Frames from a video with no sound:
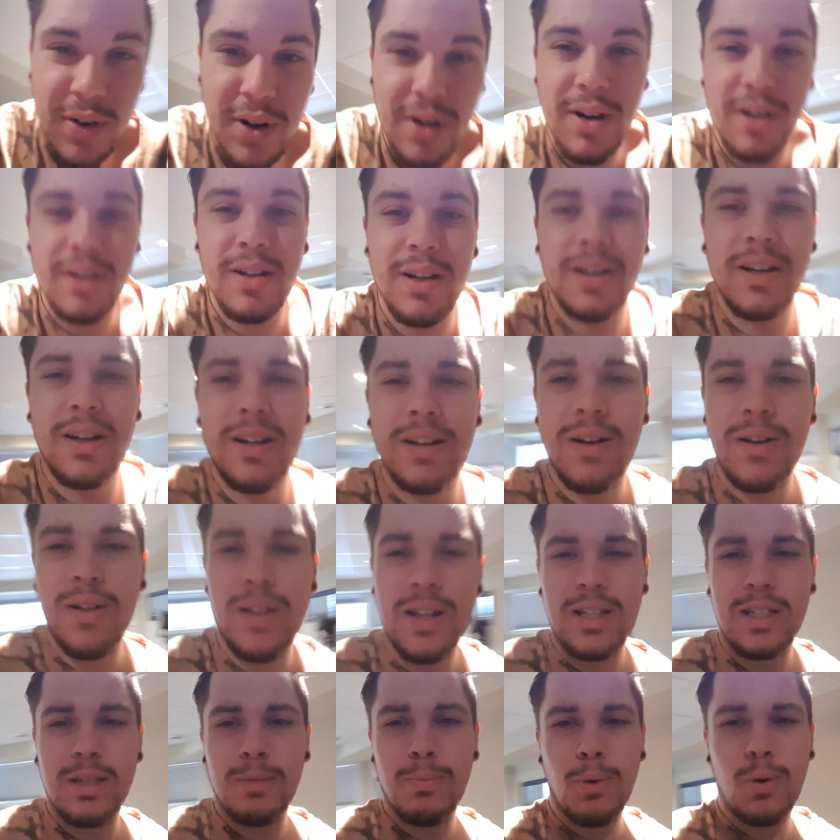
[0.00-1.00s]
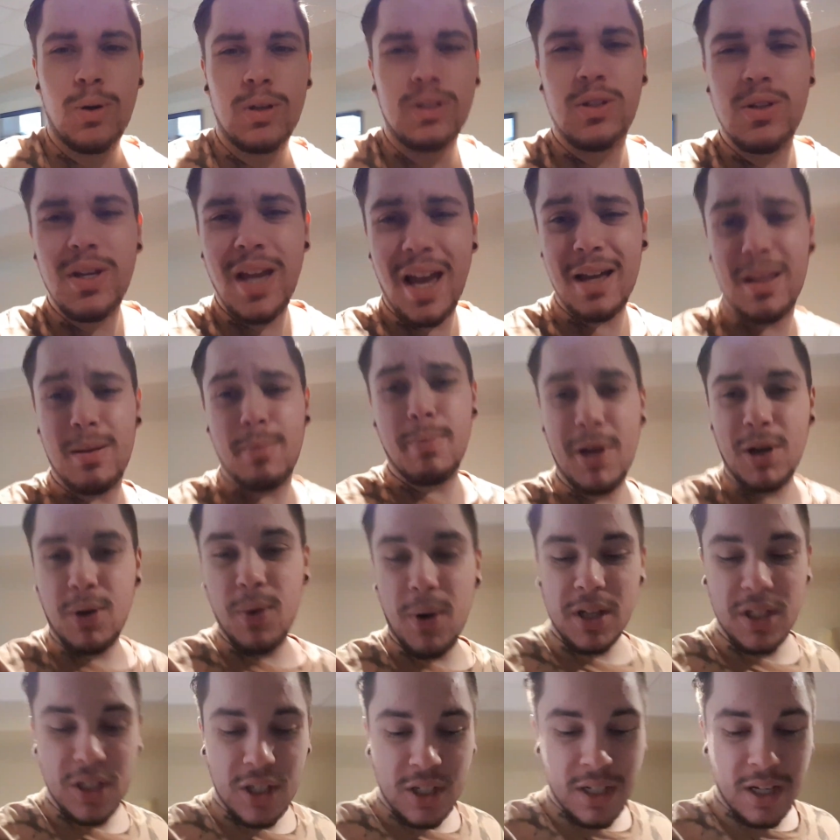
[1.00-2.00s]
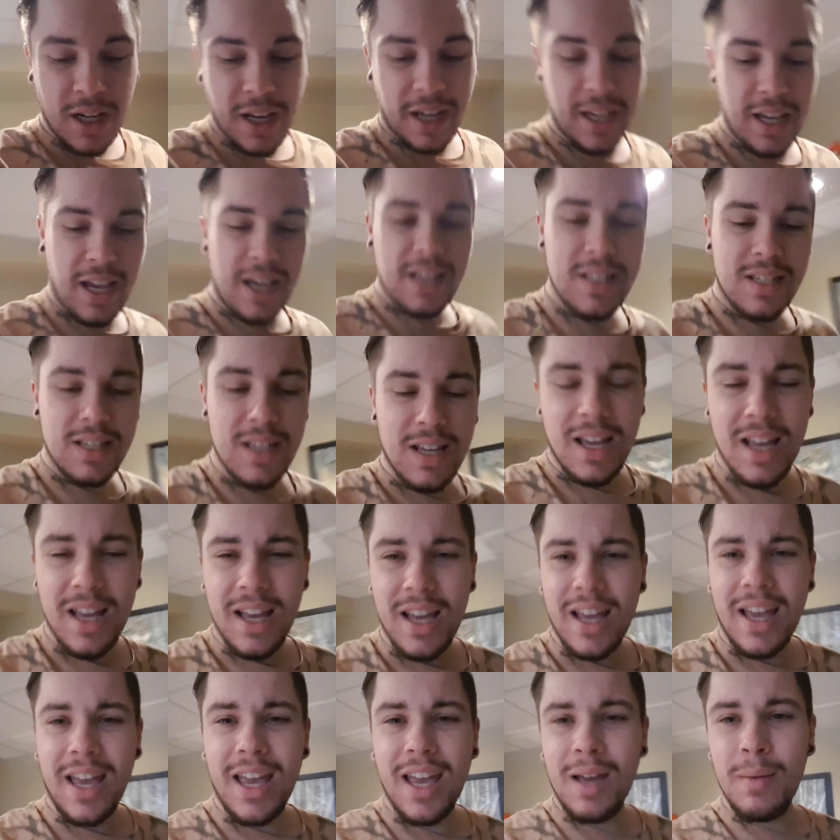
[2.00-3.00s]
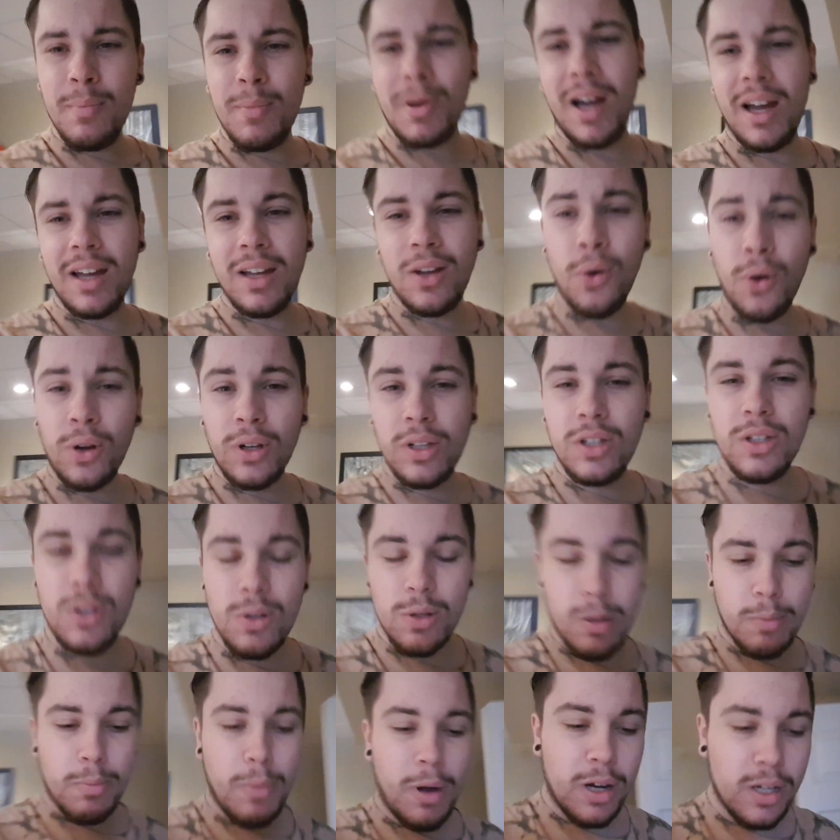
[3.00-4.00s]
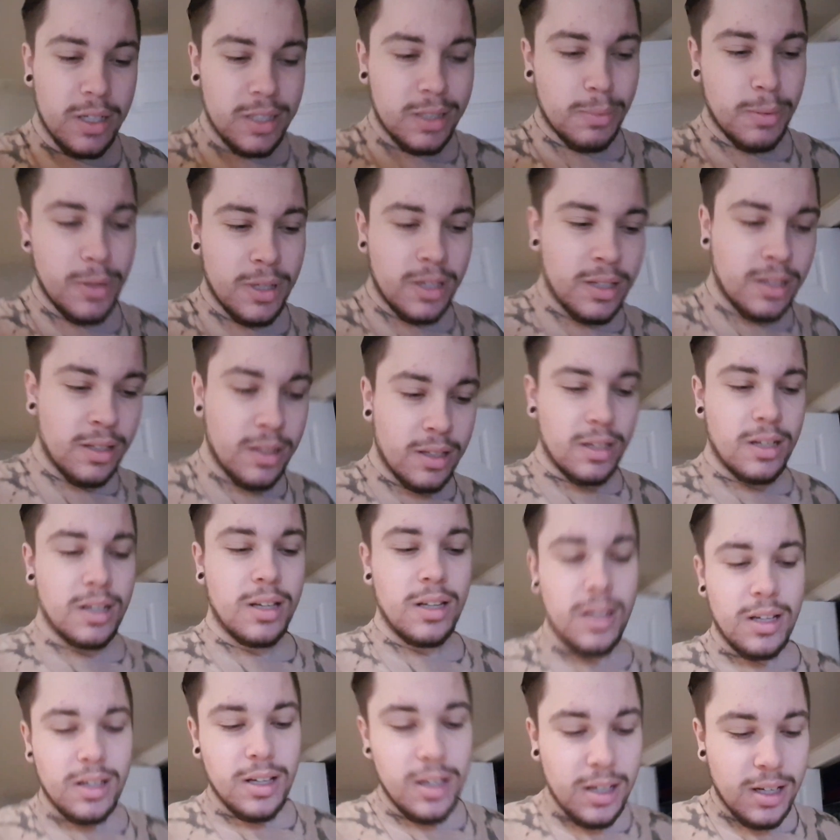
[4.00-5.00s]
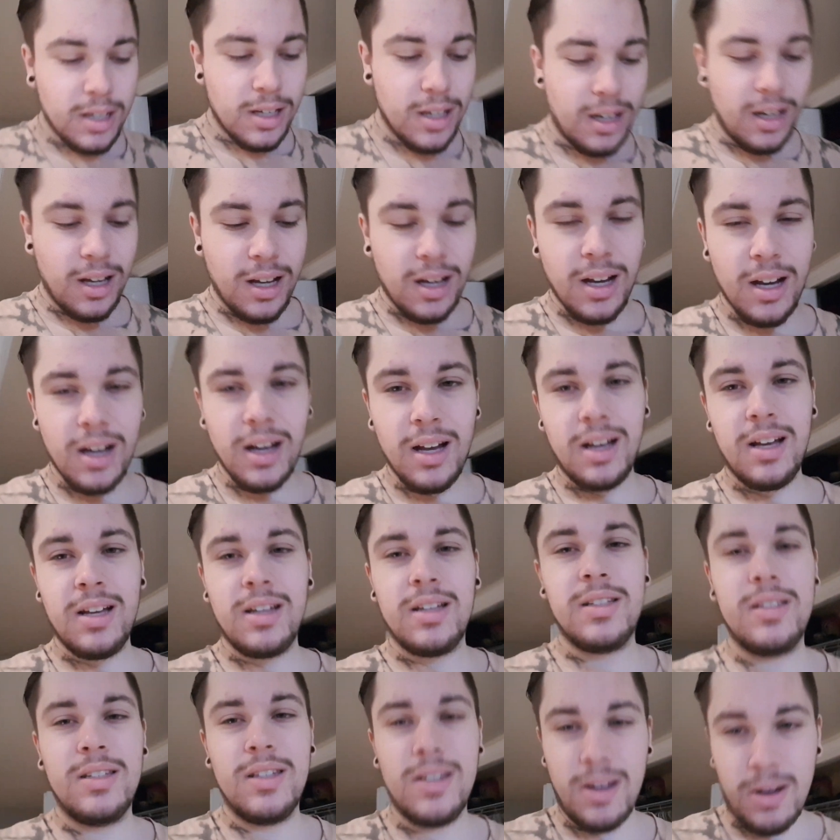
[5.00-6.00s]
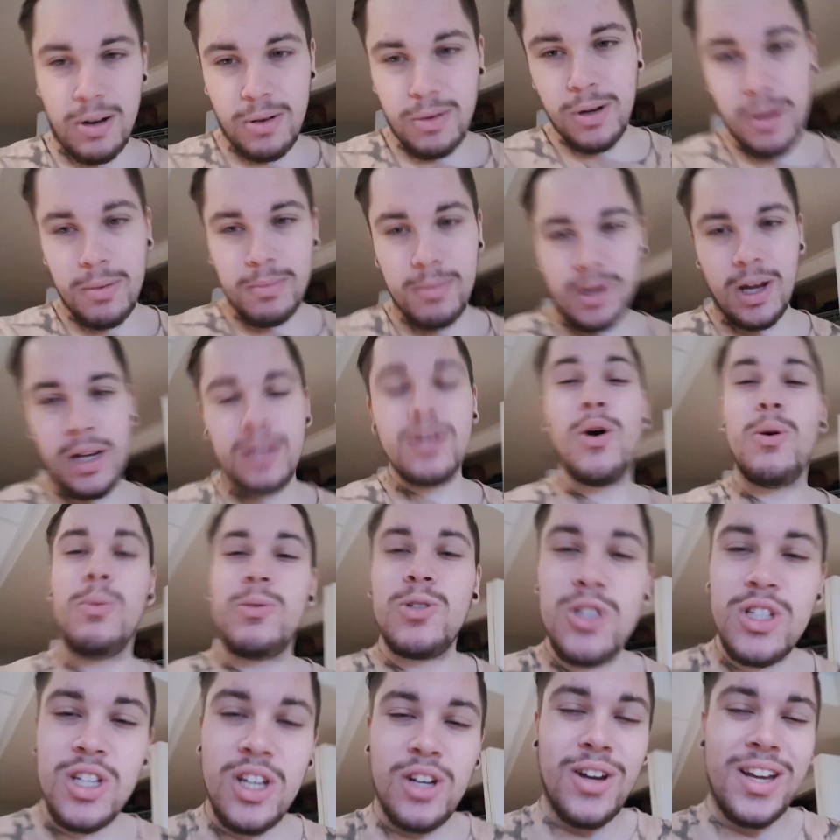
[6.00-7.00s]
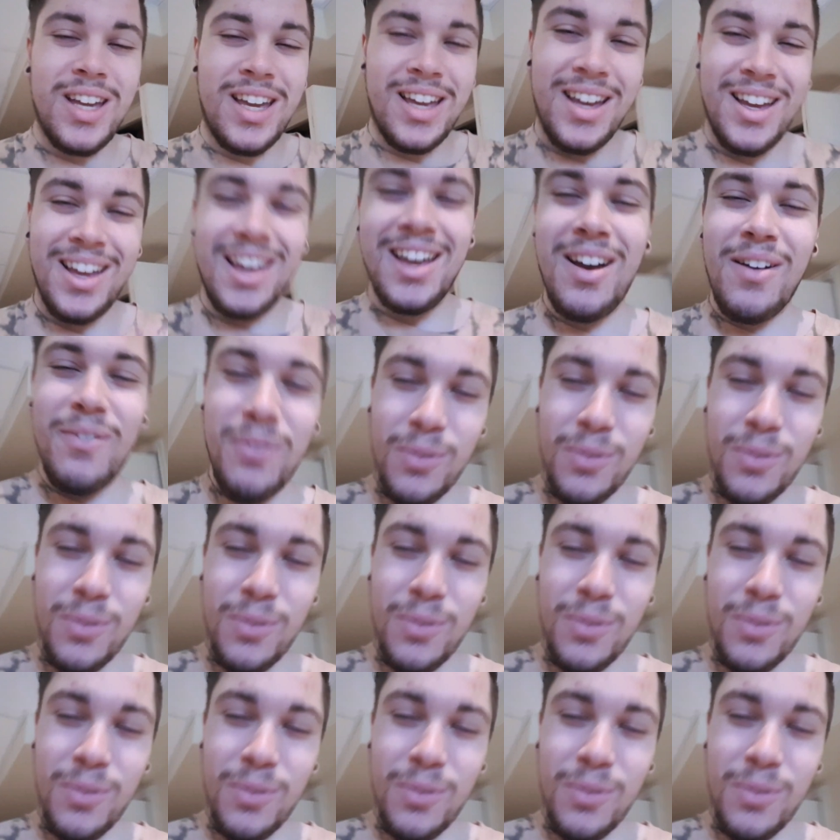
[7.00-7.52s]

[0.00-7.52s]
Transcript: for uh, all that support. So yeah, the big question, I guess, am I going to do the bar spin? Uh, no, I'm not. No, I'm just joking.